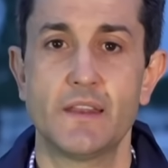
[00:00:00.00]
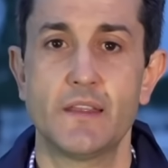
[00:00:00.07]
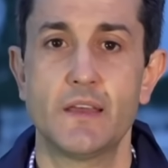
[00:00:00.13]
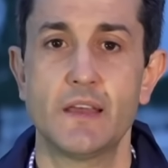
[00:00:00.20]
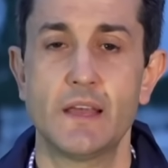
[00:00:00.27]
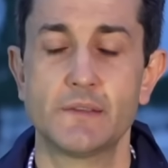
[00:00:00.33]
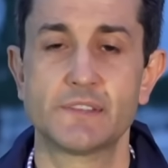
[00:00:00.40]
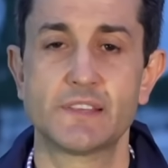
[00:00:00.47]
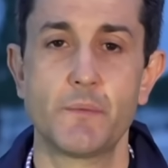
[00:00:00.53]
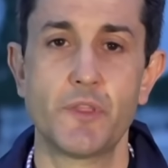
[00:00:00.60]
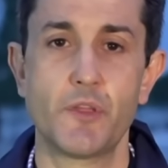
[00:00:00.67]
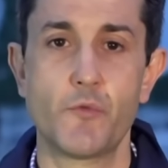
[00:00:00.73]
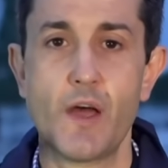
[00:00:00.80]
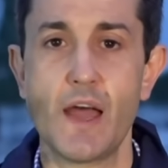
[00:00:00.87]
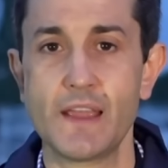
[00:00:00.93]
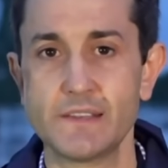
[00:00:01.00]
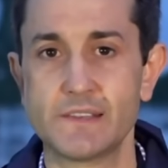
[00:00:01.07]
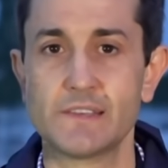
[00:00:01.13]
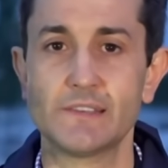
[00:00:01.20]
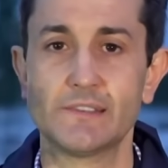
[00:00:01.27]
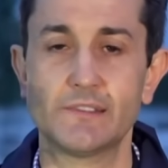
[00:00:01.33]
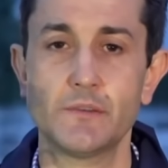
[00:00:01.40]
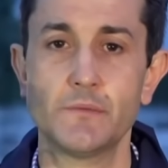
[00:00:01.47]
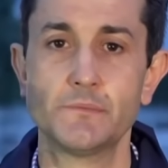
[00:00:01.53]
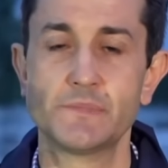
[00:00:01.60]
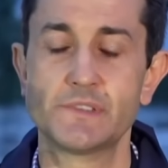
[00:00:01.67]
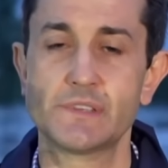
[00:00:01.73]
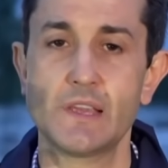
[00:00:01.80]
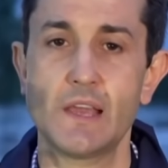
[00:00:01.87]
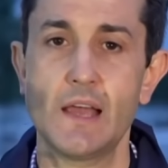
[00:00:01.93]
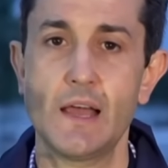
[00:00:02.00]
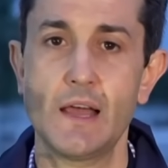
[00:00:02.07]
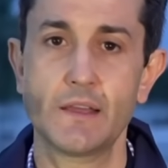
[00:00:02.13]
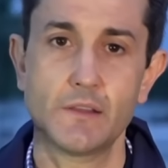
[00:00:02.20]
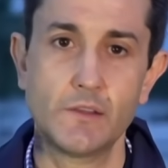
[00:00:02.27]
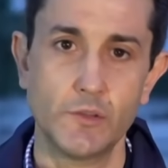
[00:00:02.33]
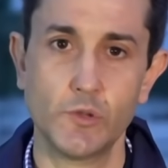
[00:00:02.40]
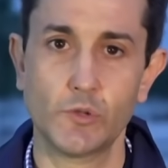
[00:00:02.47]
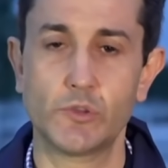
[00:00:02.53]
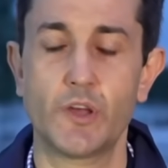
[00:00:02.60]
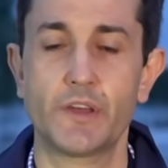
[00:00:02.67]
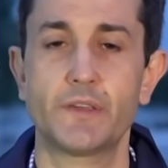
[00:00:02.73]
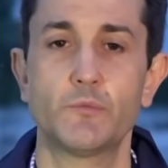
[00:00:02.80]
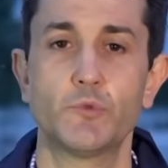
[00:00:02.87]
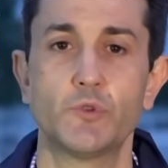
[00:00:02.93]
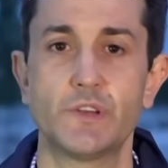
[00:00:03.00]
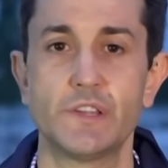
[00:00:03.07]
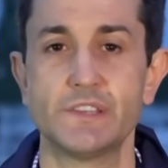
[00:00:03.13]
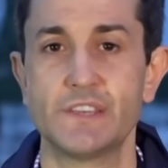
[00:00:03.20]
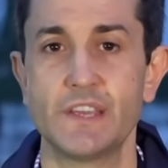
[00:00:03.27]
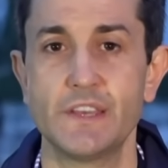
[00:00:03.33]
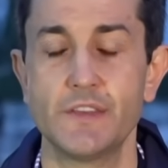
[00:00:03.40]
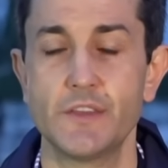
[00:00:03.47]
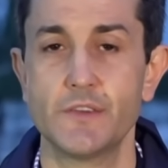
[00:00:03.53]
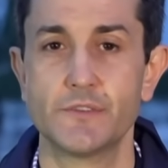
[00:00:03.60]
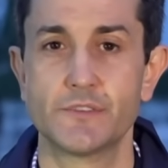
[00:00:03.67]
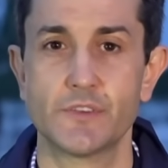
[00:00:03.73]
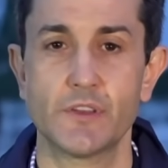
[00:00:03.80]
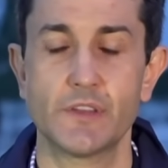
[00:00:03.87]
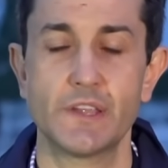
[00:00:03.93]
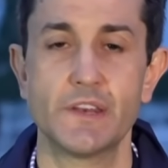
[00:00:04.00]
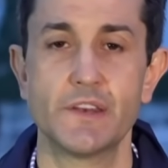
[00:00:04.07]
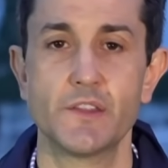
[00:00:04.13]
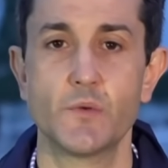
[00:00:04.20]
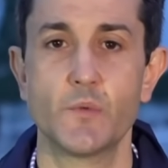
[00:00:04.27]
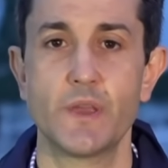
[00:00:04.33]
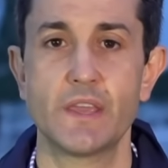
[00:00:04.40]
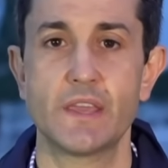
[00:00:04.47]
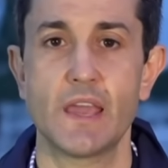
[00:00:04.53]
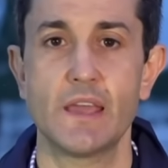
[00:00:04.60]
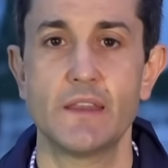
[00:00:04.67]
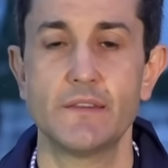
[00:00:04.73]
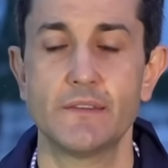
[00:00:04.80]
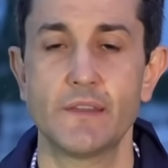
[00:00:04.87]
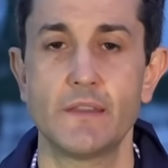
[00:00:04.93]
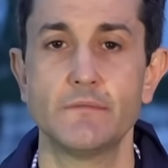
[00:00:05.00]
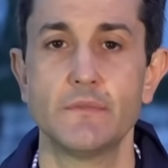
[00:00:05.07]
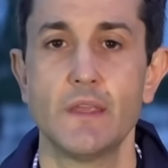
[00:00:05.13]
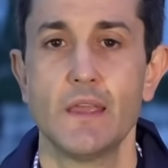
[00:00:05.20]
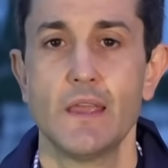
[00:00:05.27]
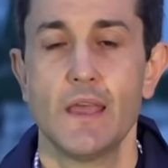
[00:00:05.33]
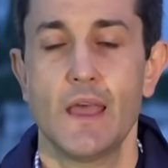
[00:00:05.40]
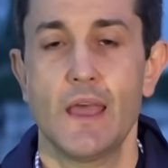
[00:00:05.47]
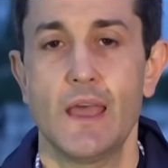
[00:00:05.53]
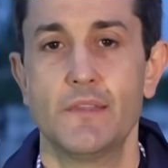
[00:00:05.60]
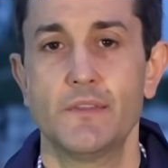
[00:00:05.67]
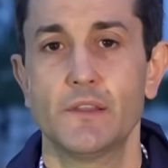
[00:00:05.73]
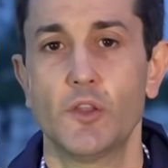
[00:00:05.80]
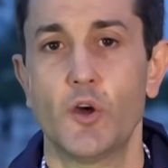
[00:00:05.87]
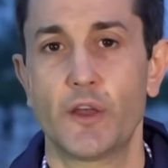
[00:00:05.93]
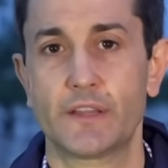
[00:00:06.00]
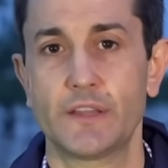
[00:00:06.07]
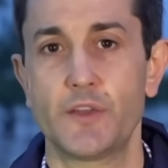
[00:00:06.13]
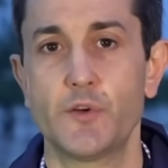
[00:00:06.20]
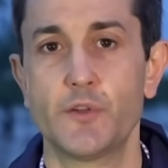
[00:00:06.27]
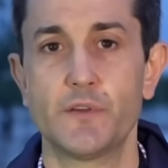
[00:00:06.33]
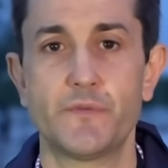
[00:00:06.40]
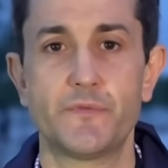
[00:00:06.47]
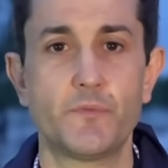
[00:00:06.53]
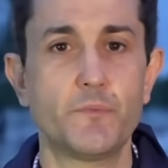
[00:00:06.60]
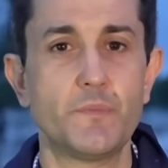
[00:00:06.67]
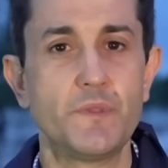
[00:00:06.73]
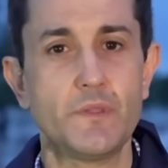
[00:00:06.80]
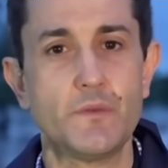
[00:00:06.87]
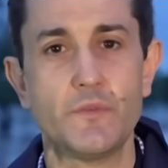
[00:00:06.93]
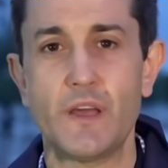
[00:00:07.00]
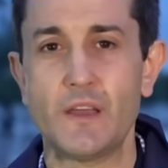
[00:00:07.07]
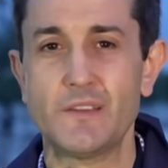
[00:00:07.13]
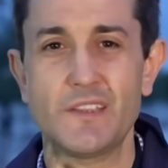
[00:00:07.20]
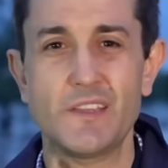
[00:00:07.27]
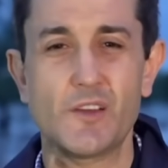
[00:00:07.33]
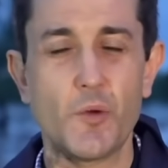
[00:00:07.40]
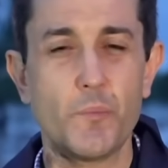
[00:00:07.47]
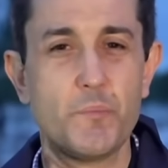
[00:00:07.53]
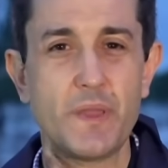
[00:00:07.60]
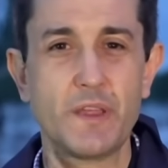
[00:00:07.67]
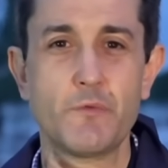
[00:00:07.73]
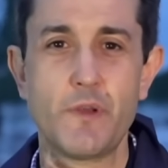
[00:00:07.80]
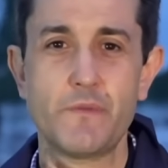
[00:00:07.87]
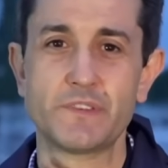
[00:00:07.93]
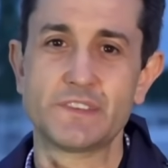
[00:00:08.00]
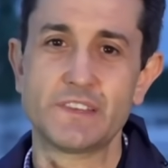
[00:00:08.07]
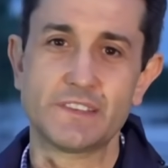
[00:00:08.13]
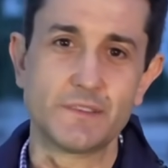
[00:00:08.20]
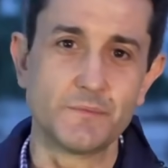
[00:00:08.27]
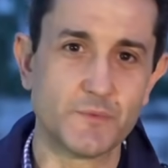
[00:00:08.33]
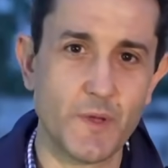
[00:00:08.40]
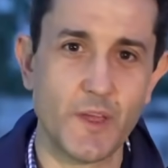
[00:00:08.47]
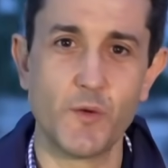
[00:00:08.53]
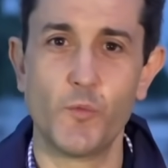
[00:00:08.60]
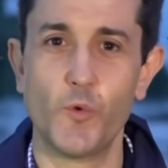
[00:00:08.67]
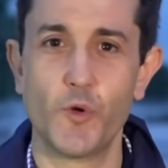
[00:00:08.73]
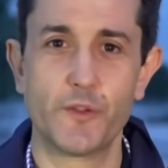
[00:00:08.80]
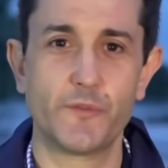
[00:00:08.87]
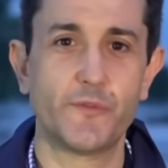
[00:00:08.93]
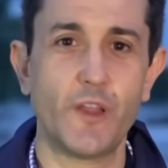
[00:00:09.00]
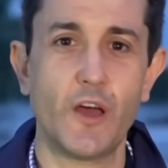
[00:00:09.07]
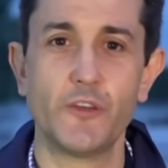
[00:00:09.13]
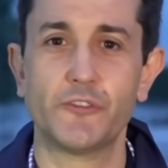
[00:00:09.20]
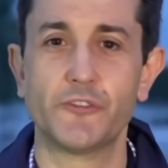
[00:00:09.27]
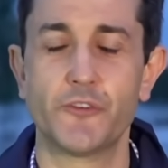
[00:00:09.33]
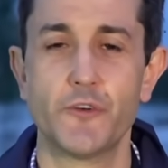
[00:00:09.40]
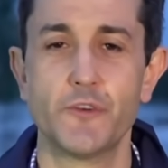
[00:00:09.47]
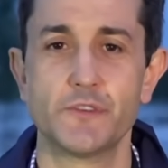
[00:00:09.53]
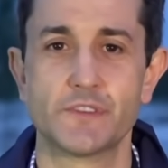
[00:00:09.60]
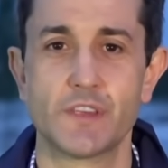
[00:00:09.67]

yet. Some of the rain systems look like it will continue, certainly into the weekend, and the likelihood of that you've got big river systems where the water flows through.